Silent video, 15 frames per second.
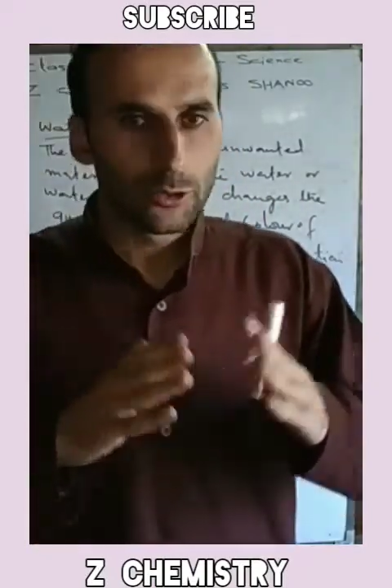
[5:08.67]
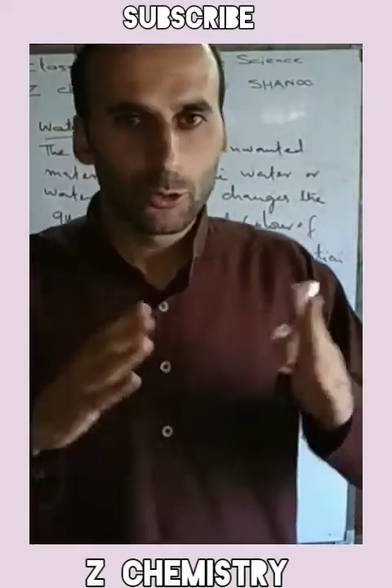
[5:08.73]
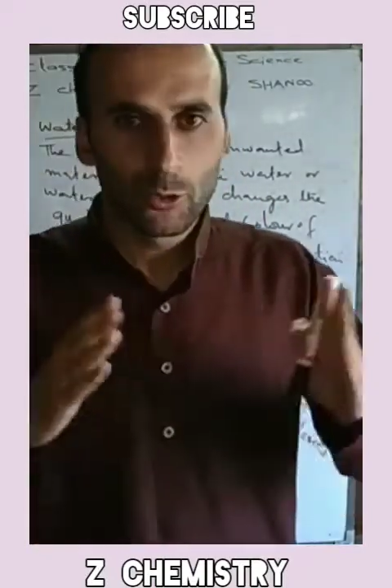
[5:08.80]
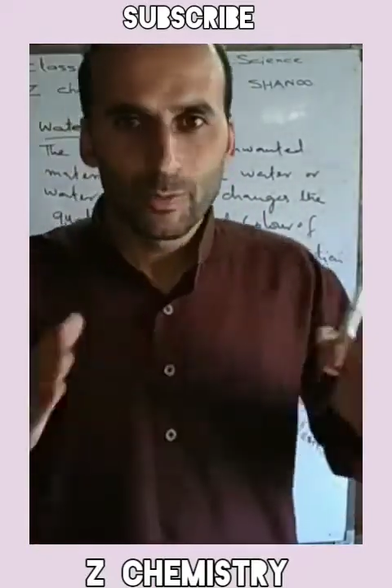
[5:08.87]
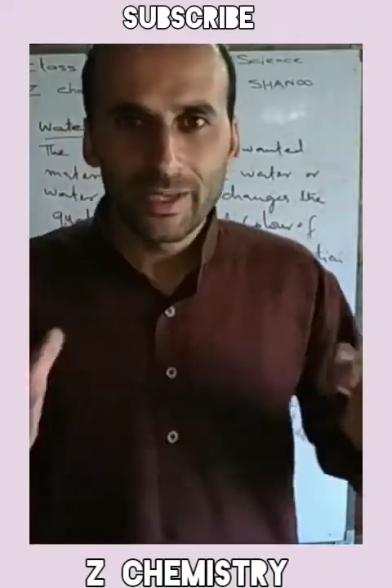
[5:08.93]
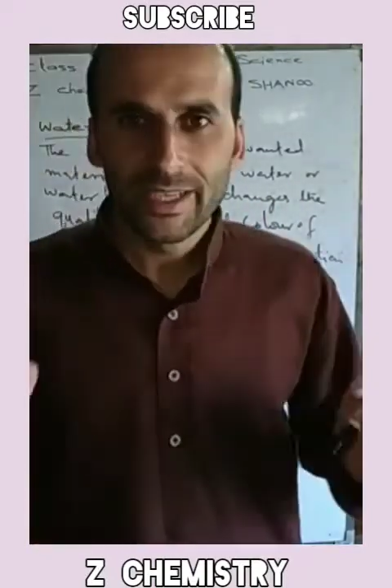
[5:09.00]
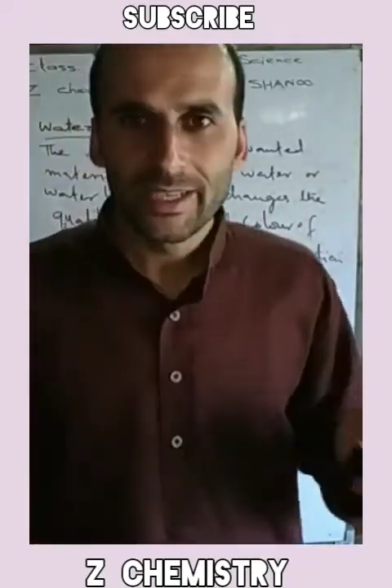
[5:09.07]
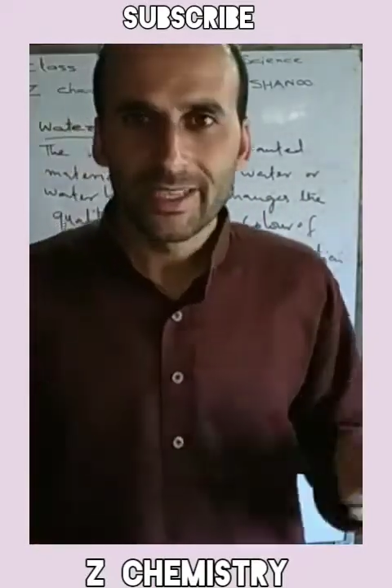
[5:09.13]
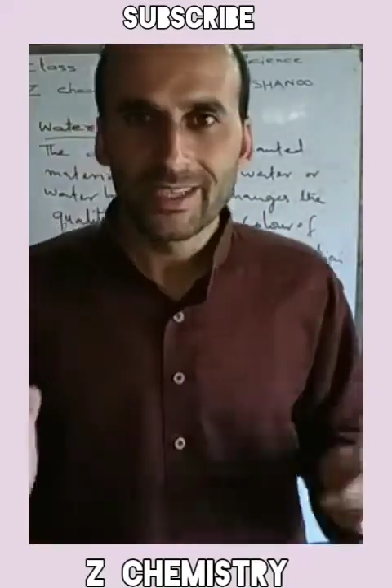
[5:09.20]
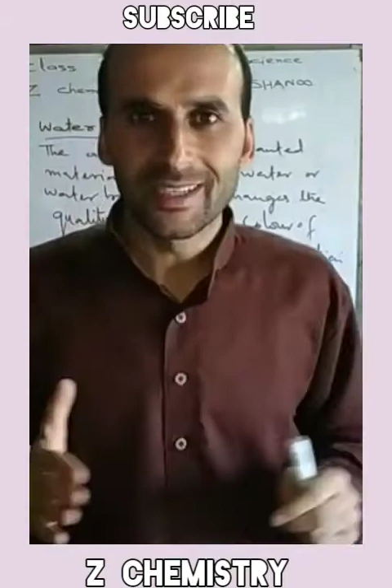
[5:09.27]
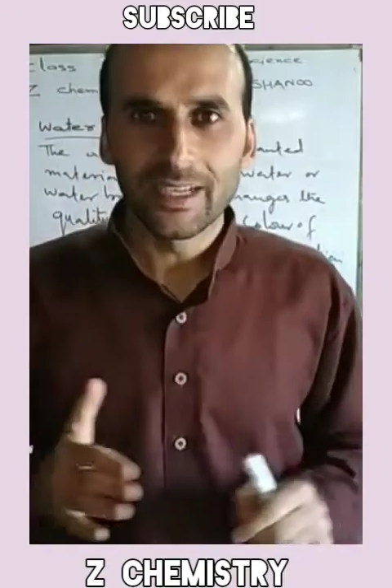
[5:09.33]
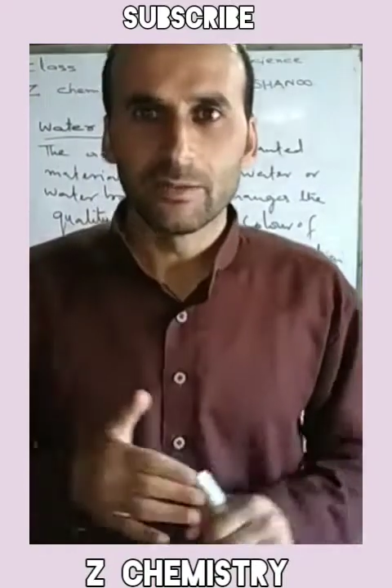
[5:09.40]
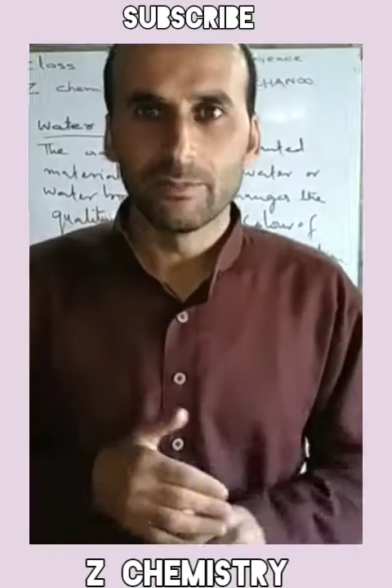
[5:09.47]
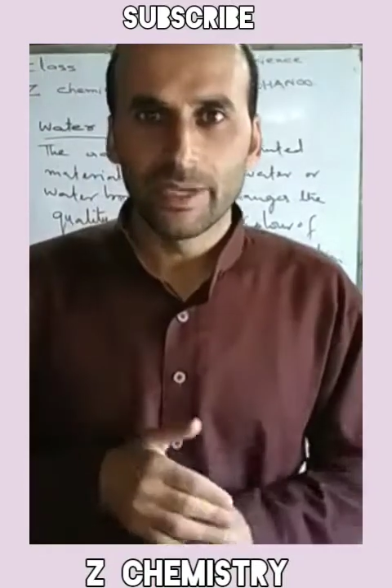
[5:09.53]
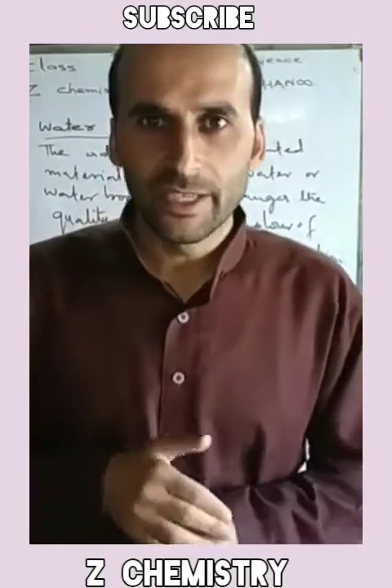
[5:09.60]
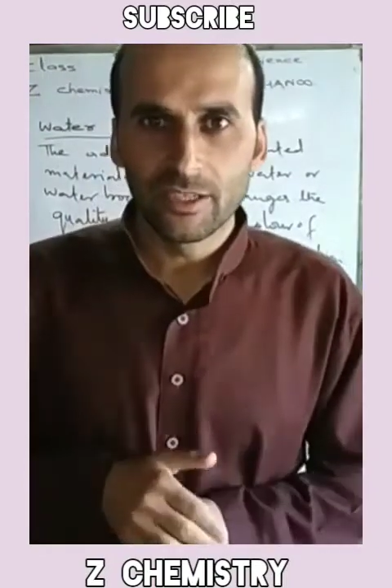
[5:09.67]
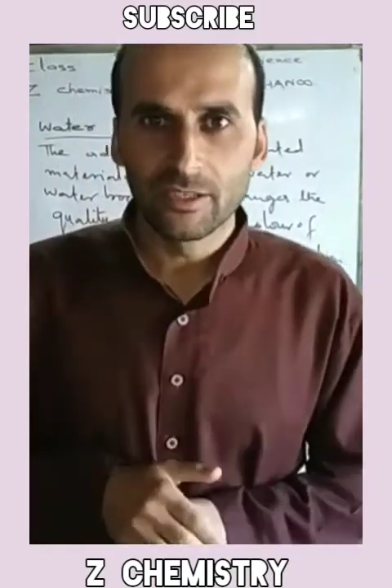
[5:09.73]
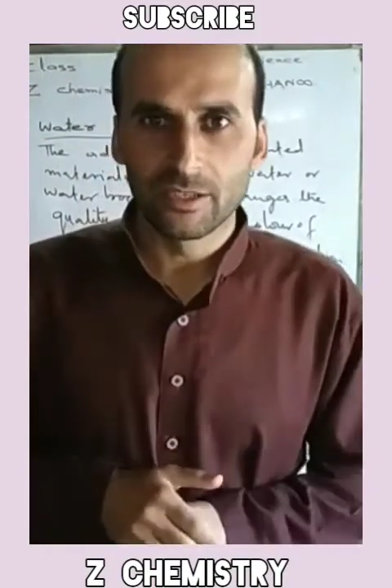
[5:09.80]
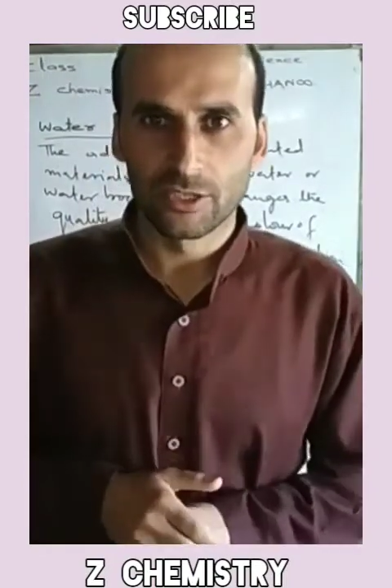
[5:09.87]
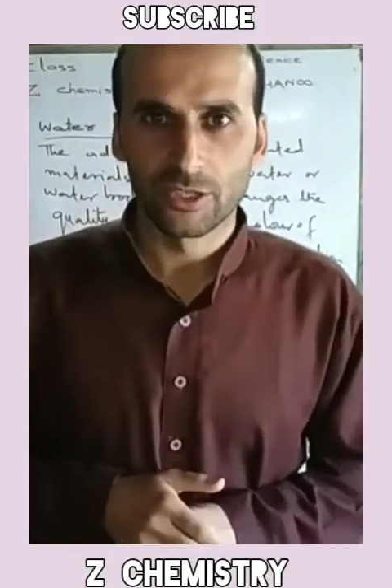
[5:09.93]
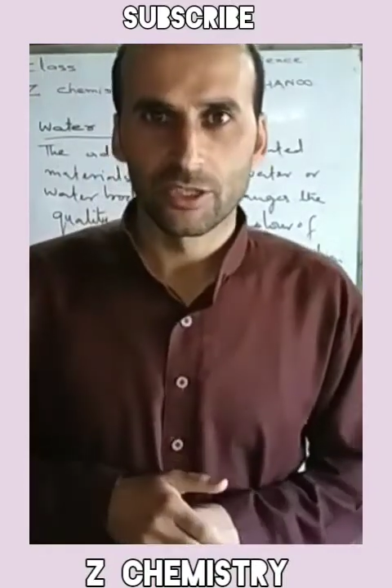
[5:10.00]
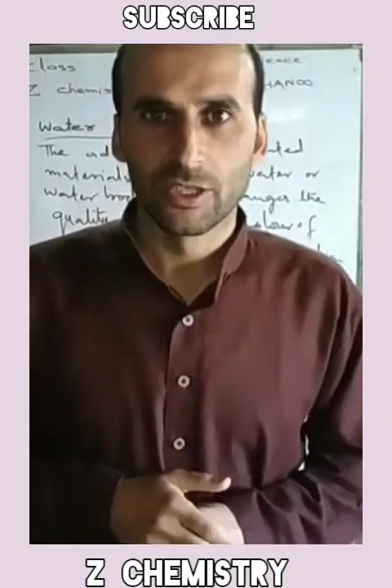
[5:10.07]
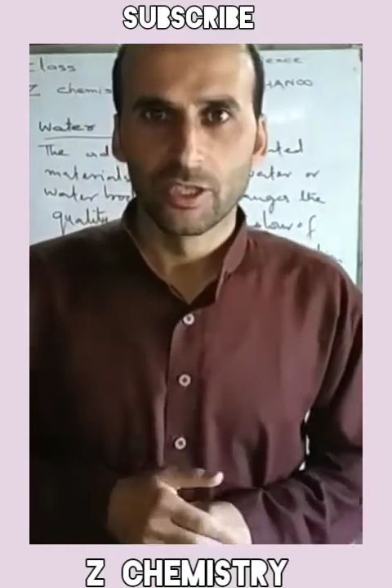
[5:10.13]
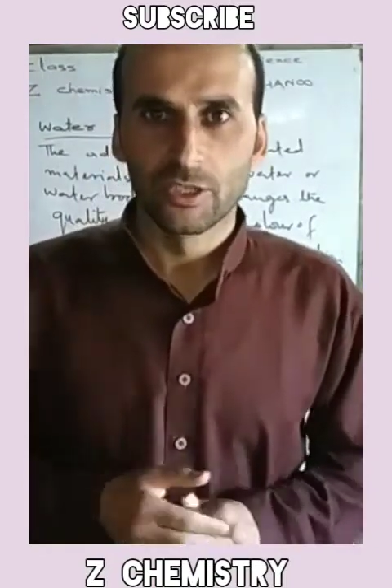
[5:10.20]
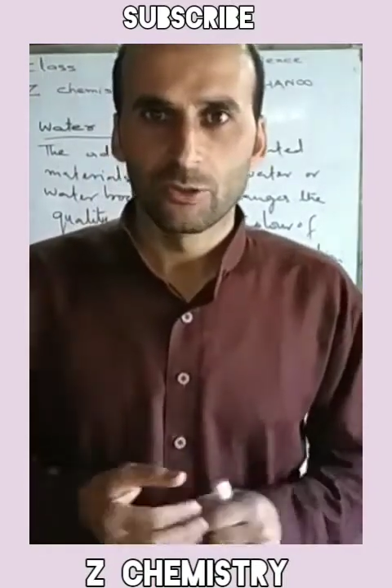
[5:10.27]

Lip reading: should be certain measures